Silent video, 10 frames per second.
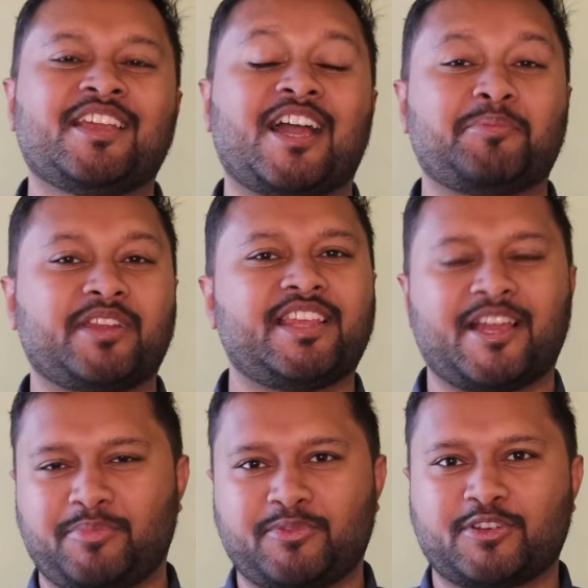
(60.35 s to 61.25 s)
I'm really
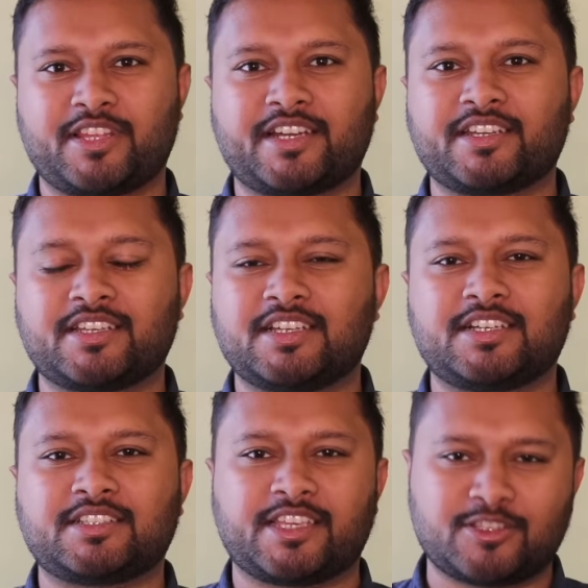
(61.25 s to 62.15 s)
happy for that.
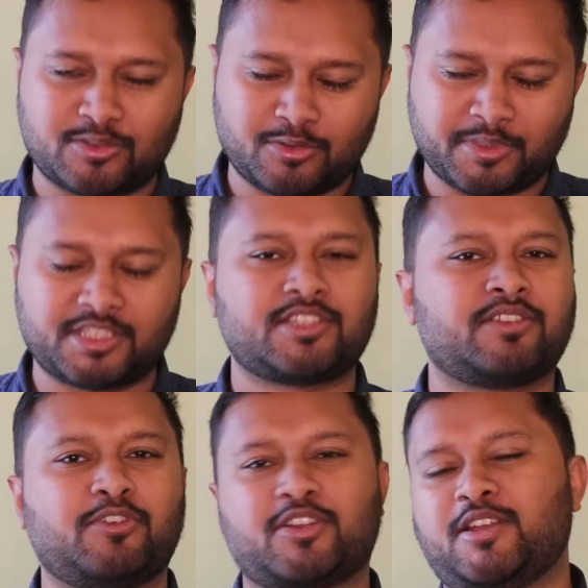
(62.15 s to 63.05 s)
Thank you so much
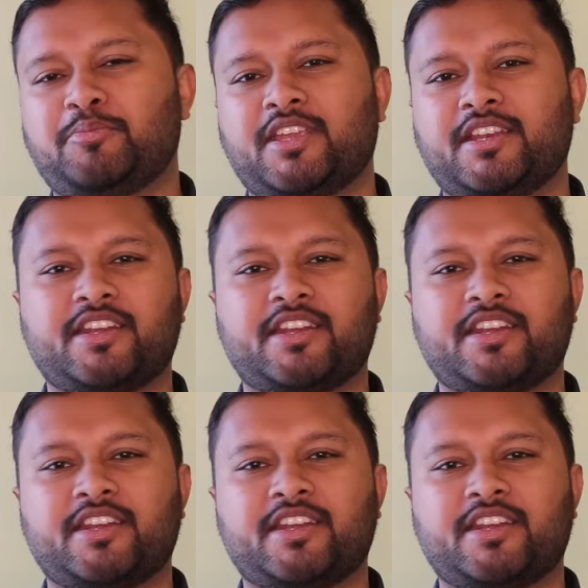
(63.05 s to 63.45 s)
for coming and